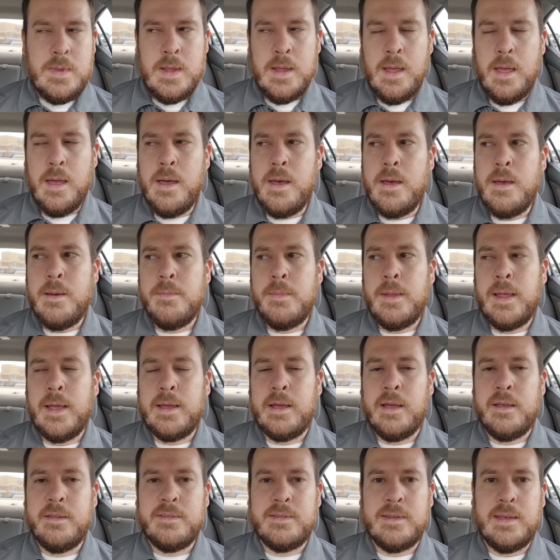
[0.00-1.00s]
like
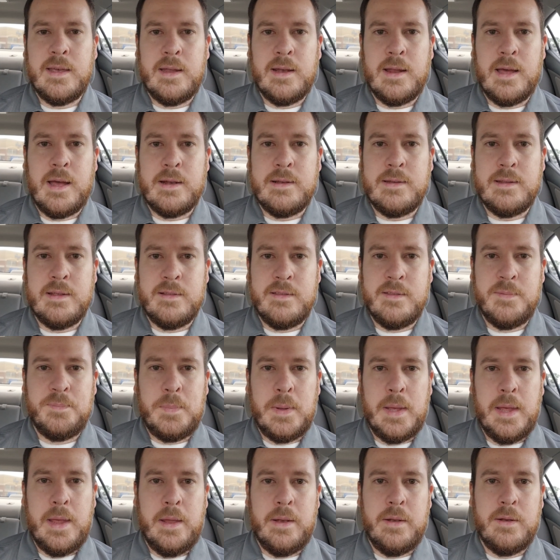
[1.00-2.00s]
I said, I did
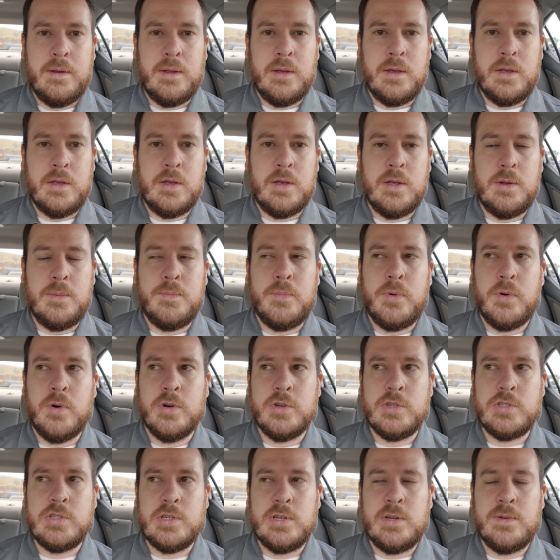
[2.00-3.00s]
spend a good
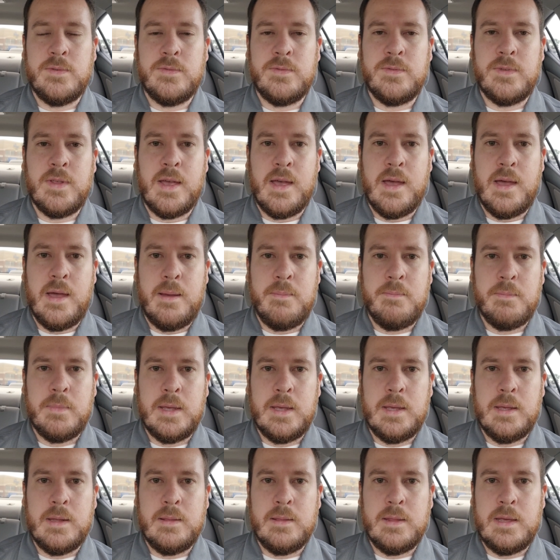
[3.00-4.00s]
portion of time
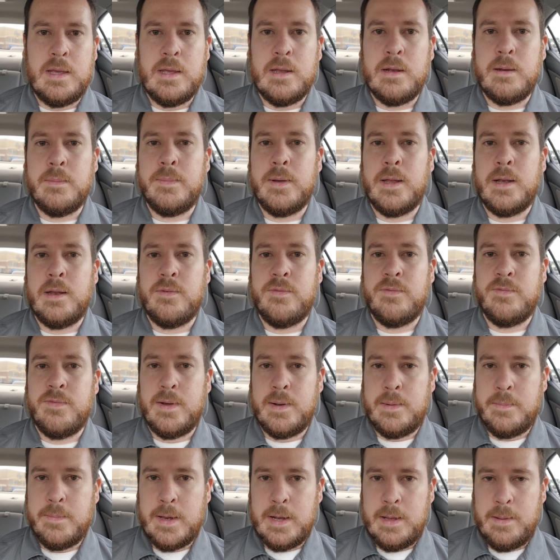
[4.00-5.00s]
in the Independent
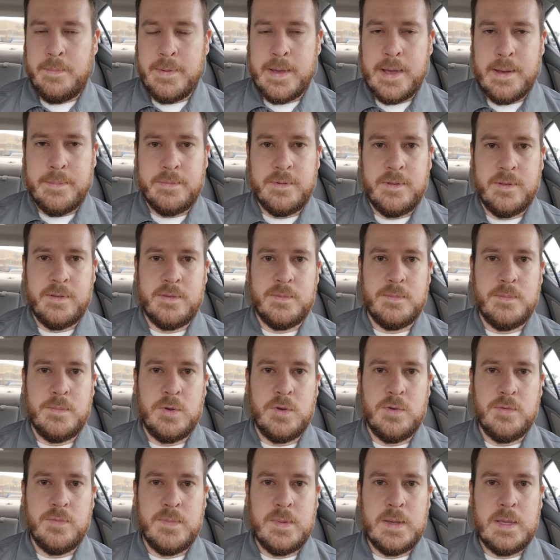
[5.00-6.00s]
Fundamental Baptist
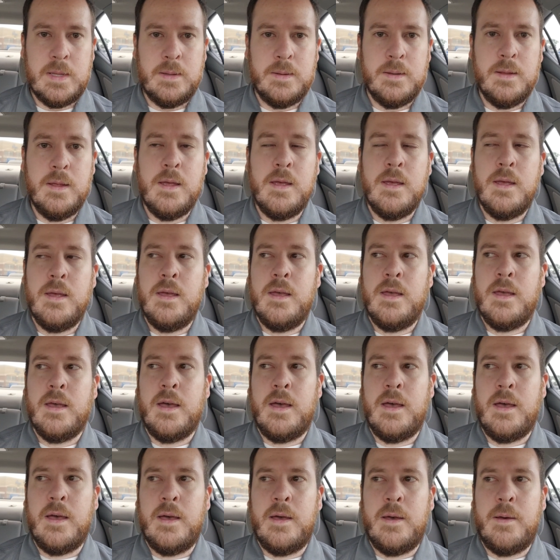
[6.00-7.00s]
Movement,
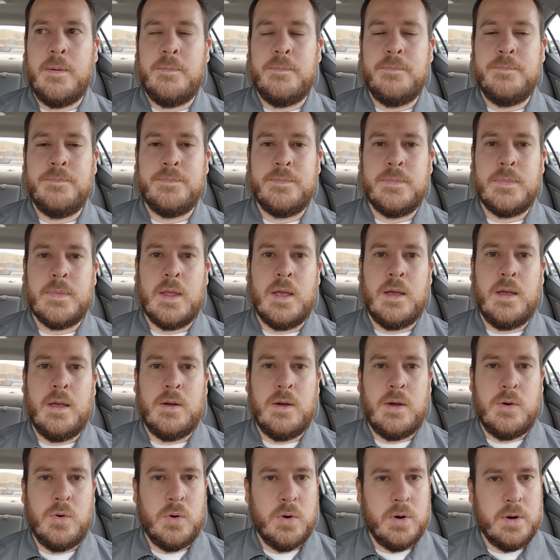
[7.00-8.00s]

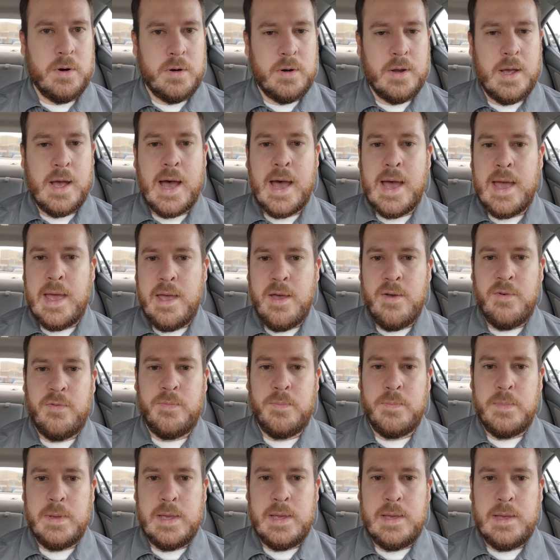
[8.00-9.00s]
or
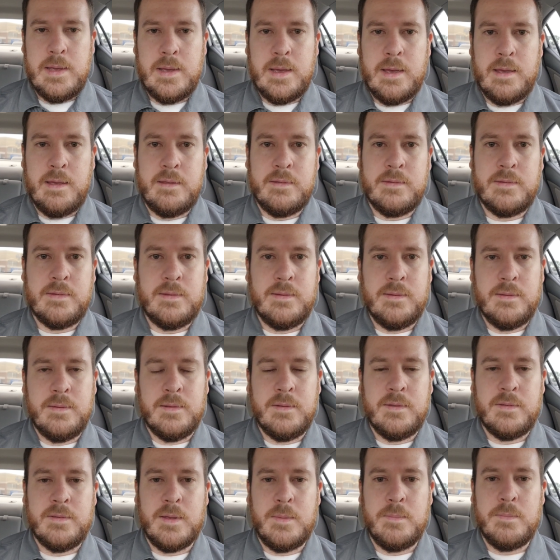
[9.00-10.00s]
IFB, as
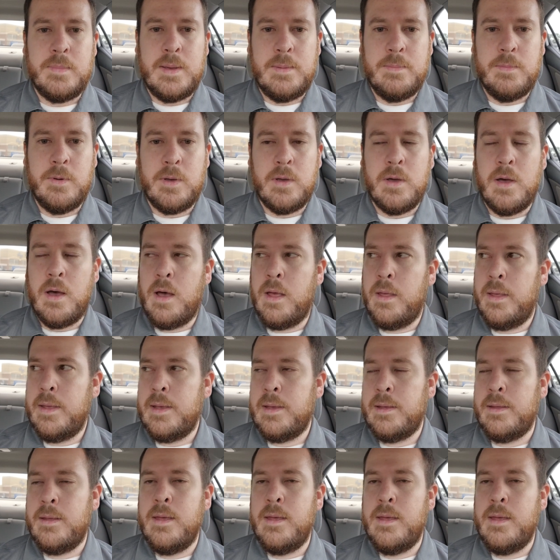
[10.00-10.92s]
some people call it.